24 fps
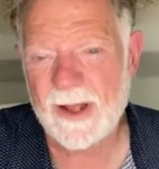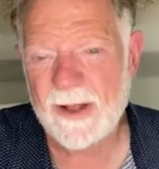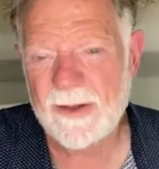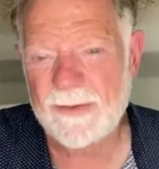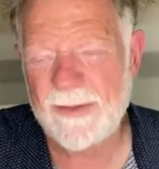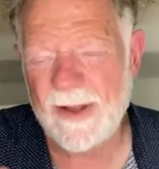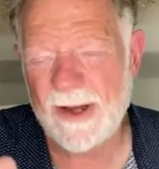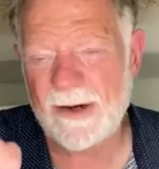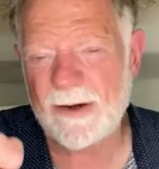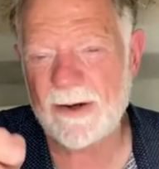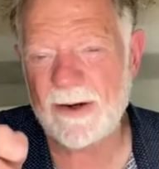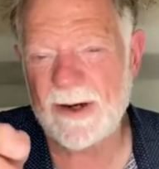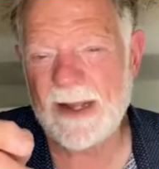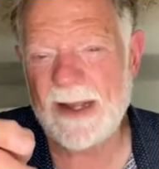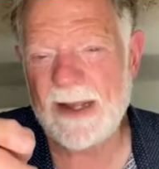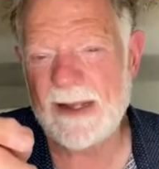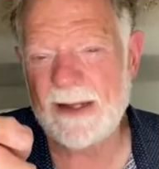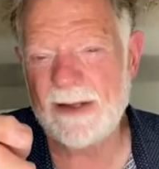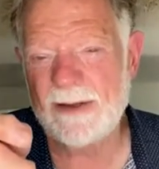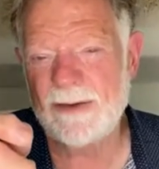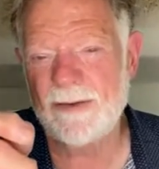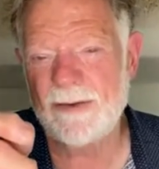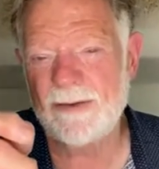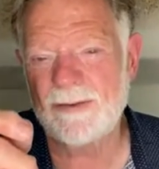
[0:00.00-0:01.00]
There
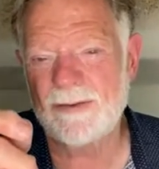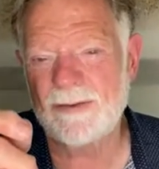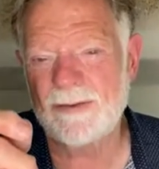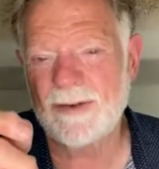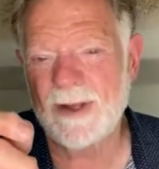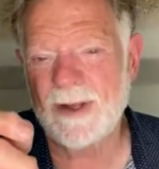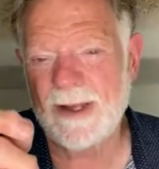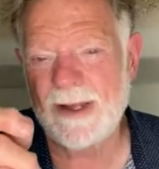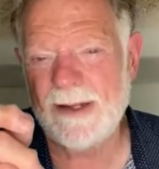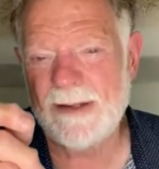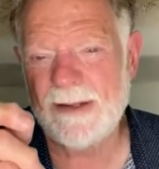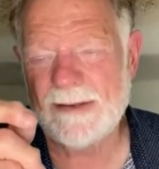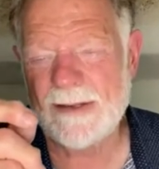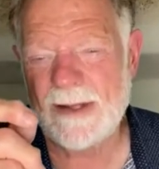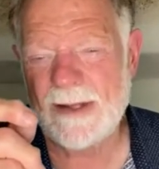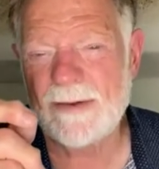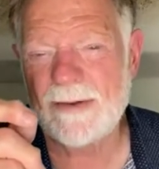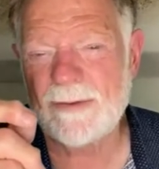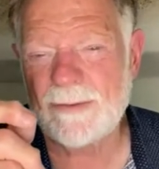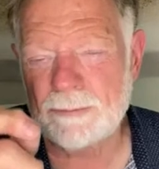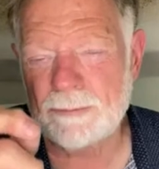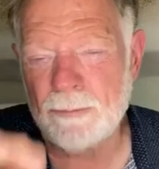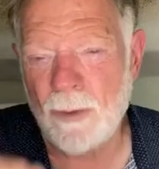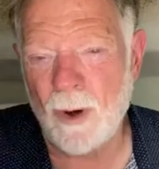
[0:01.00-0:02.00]
is, in
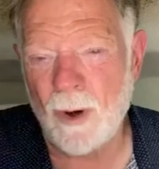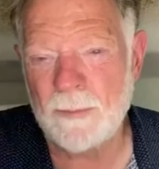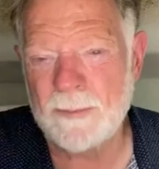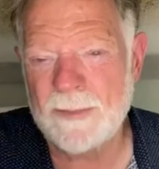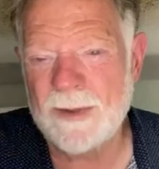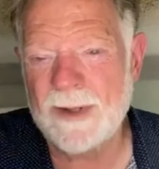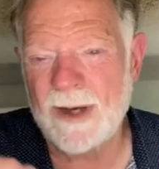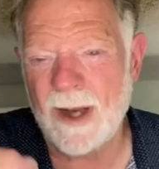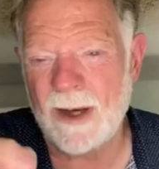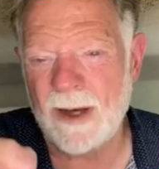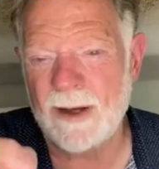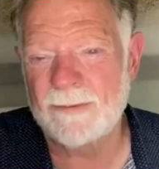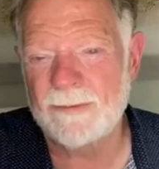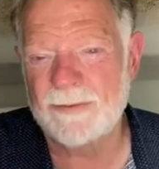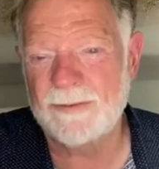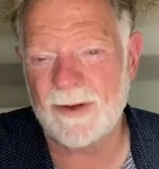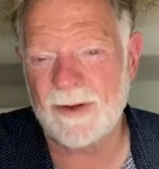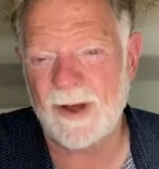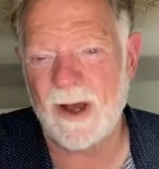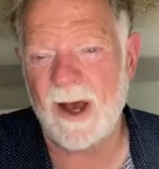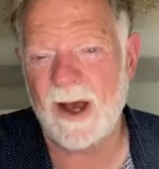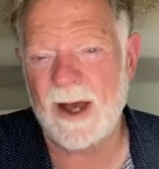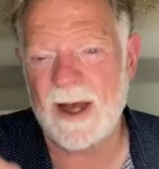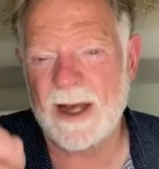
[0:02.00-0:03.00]
this moment of
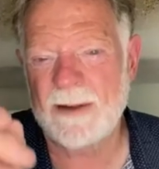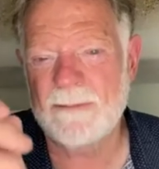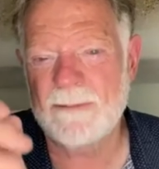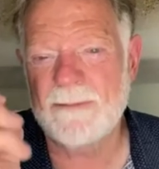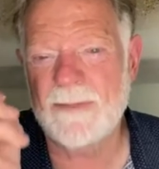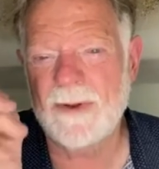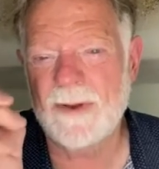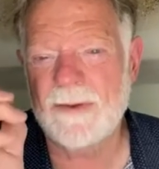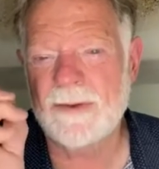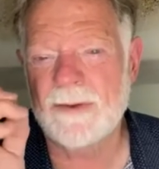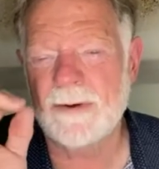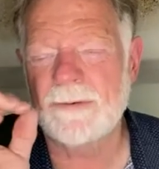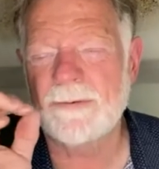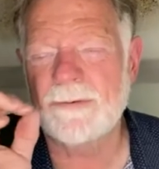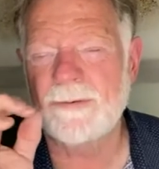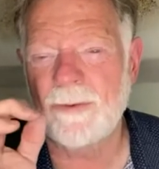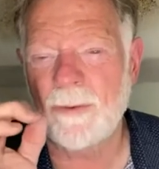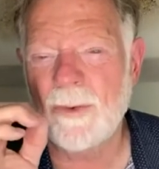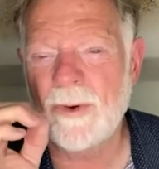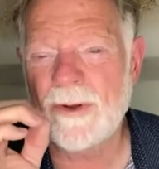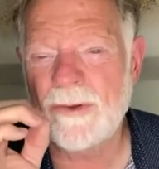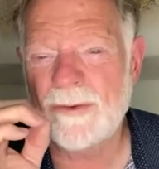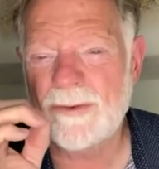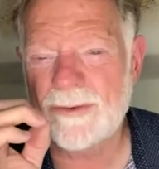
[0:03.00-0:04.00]
time, the
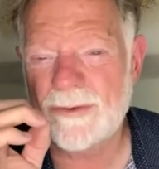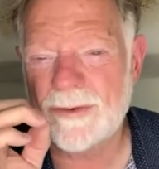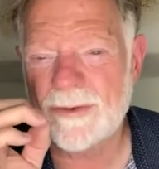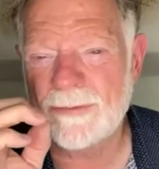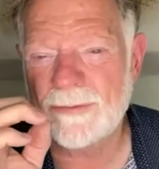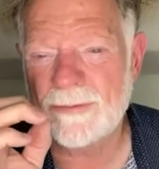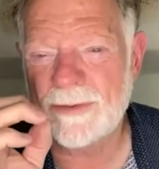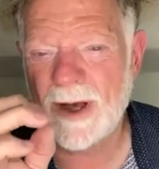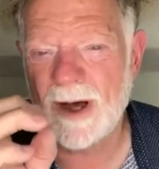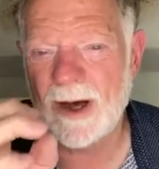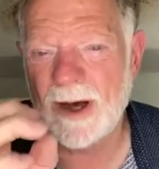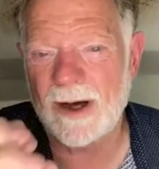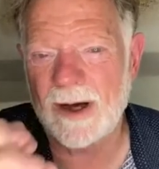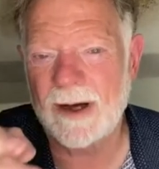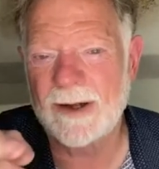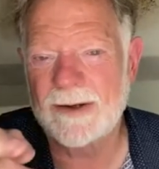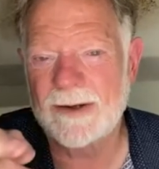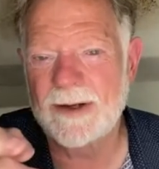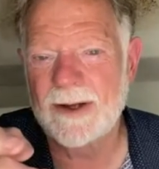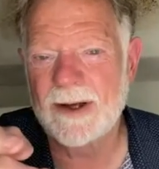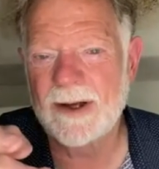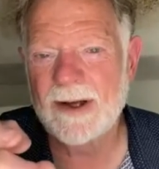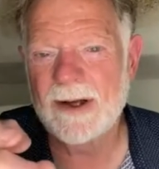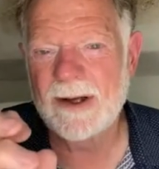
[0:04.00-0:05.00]
voice of
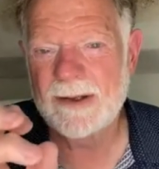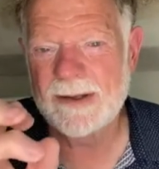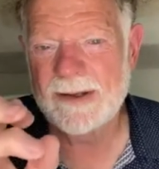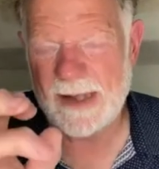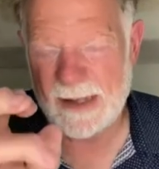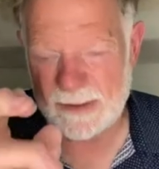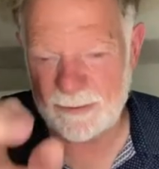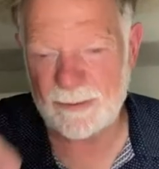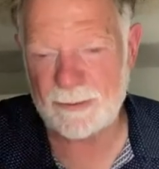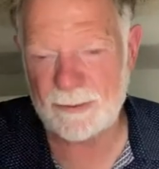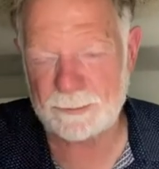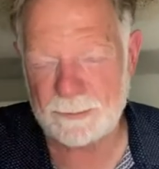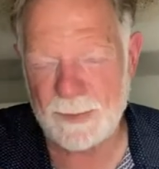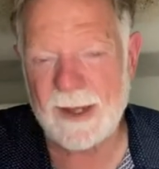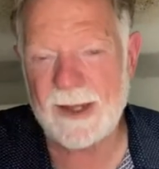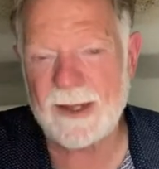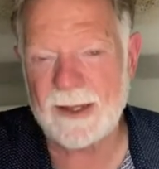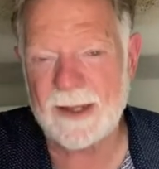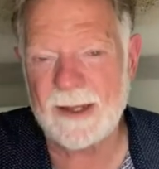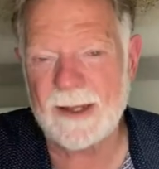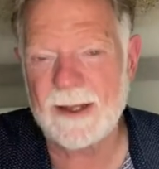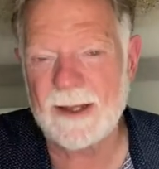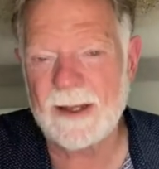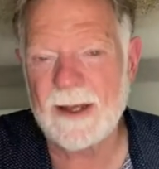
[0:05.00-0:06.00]
God that's
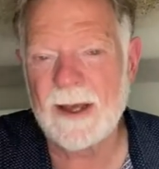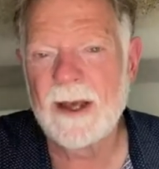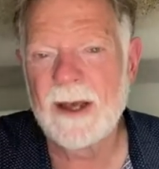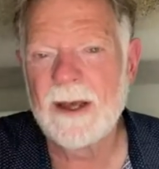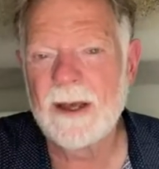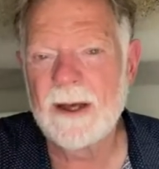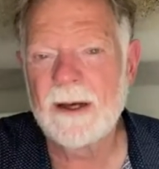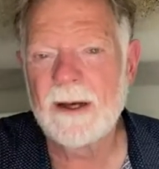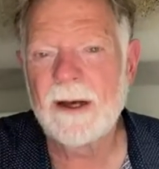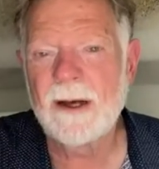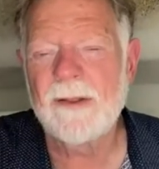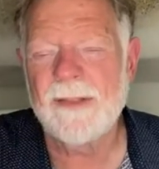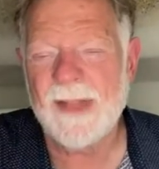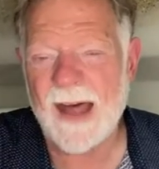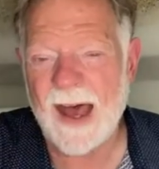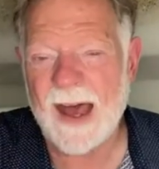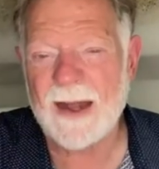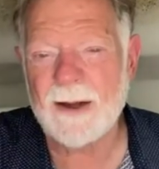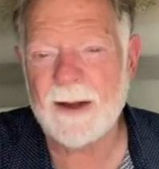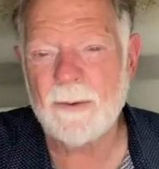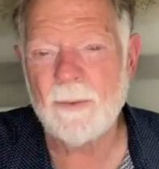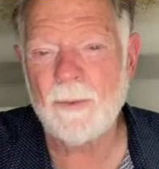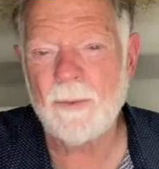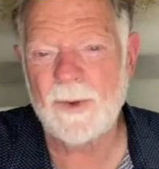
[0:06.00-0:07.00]
speaking
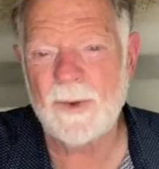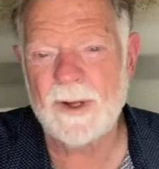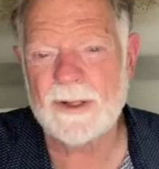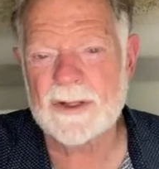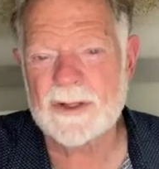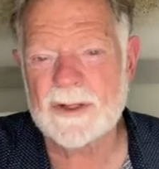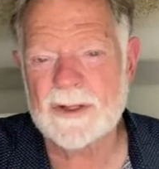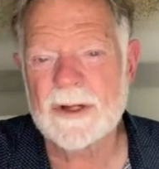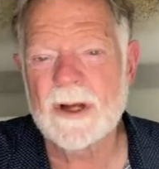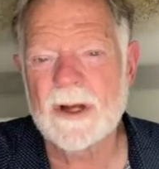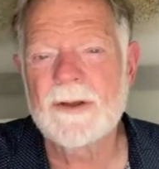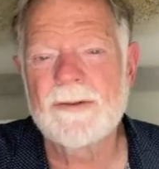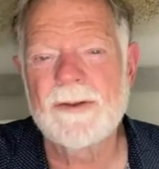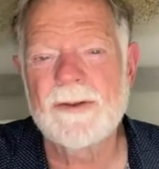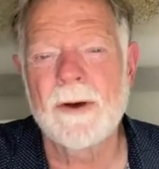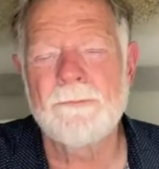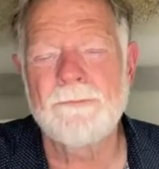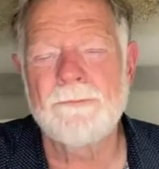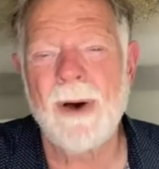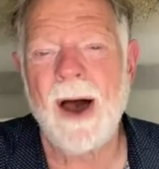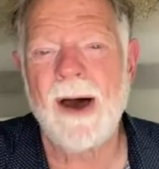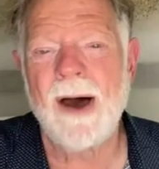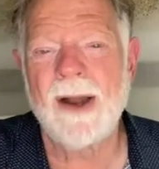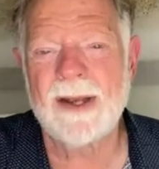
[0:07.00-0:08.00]
that which the
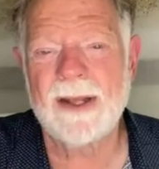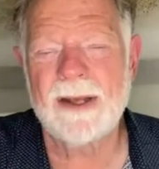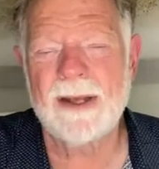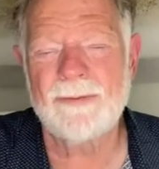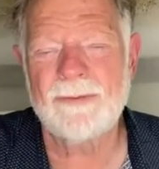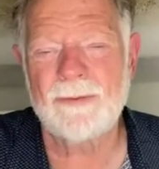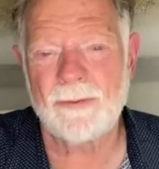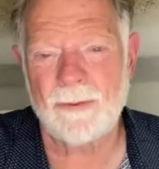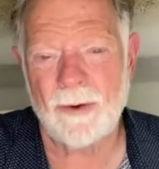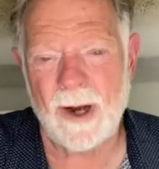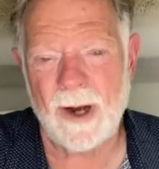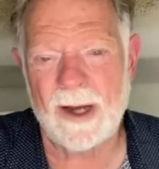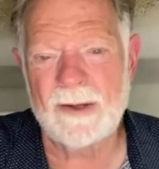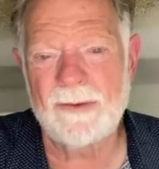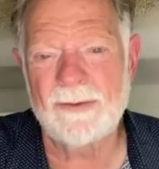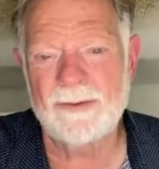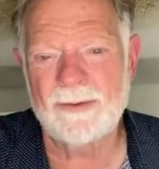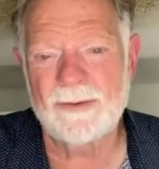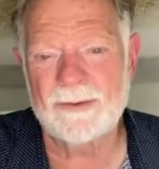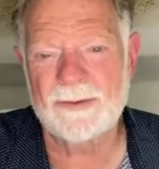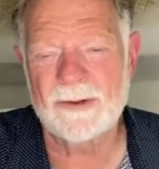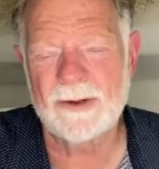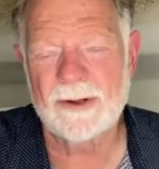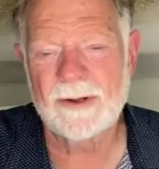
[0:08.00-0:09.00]
body of
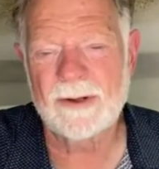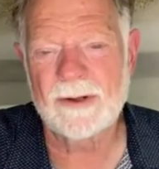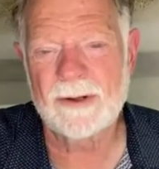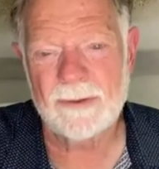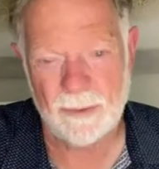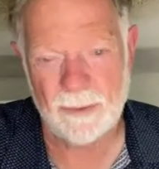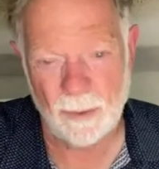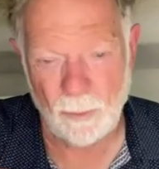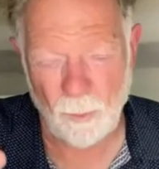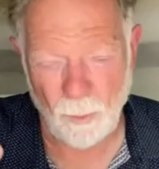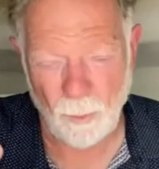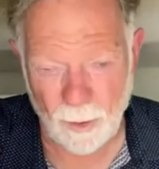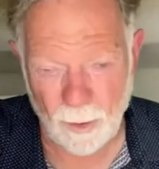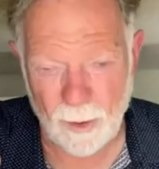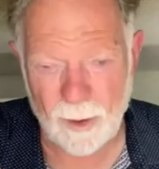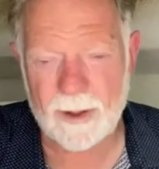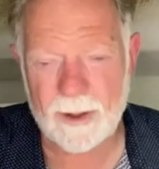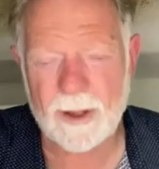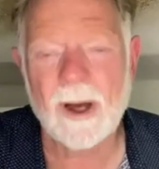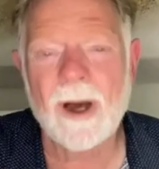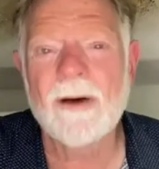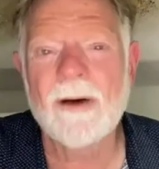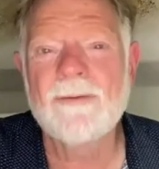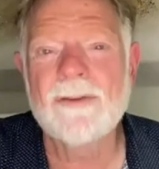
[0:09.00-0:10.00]
Christ, the
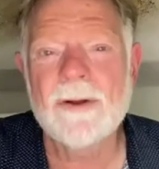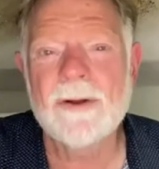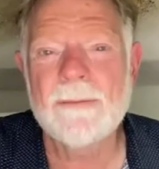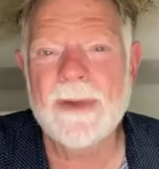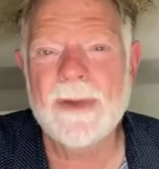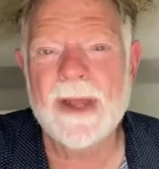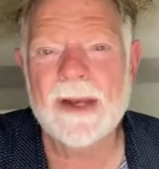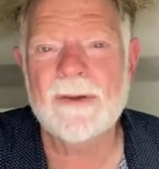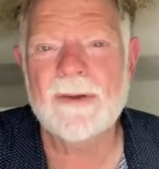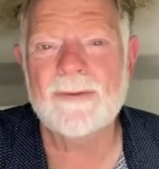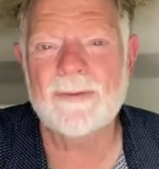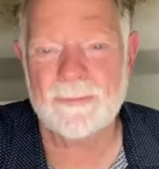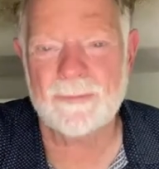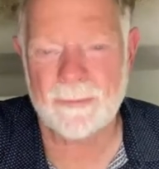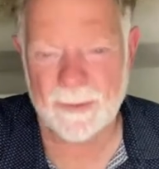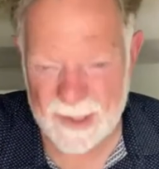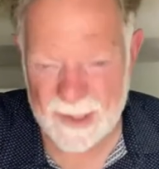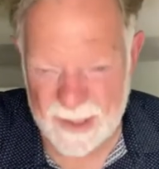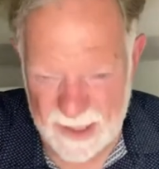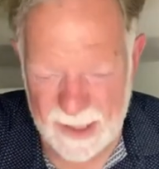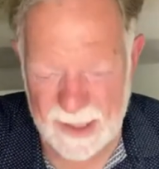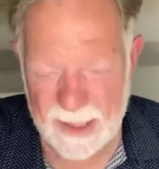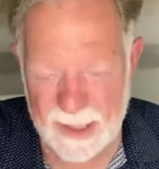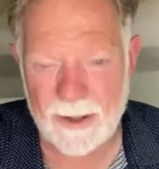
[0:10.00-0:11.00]
work of the ministry
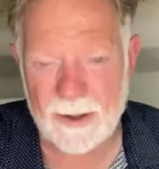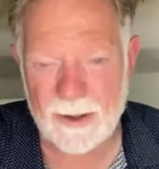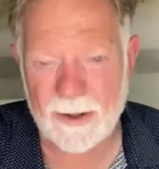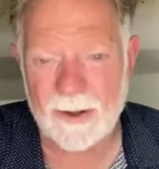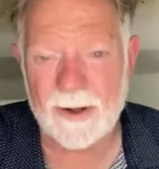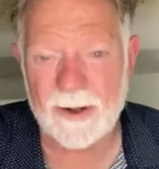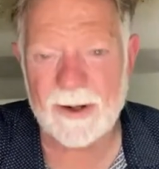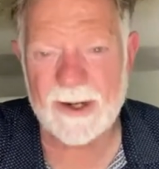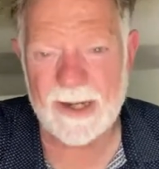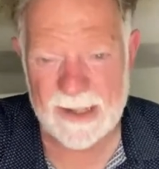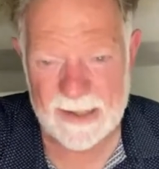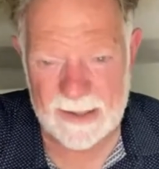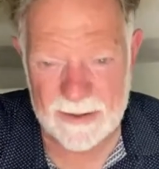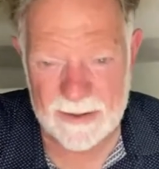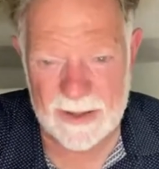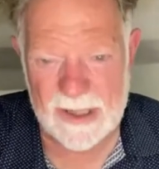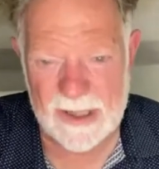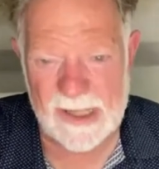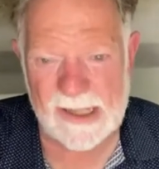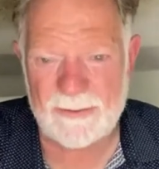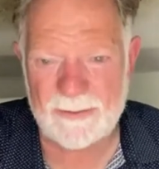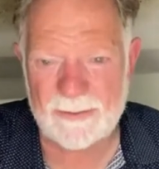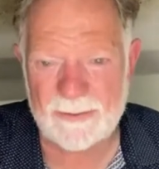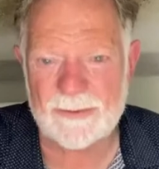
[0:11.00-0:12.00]
here in
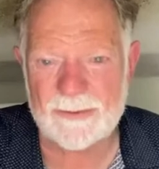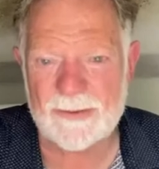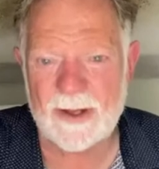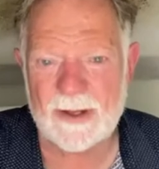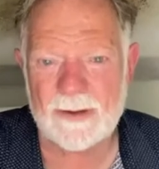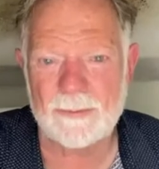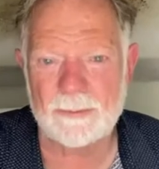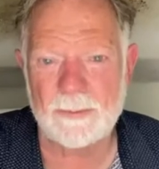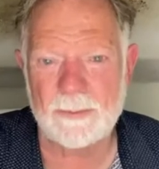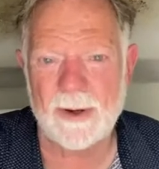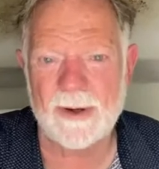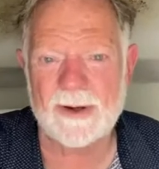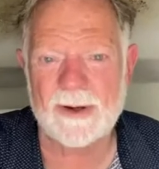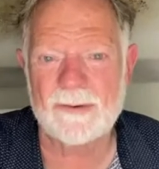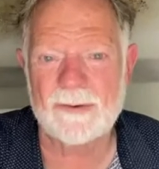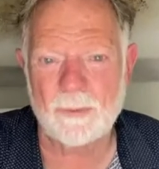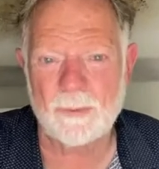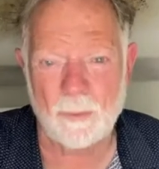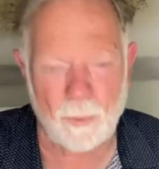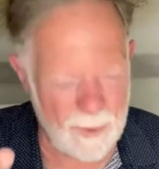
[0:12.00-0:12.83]
Jesus' experience.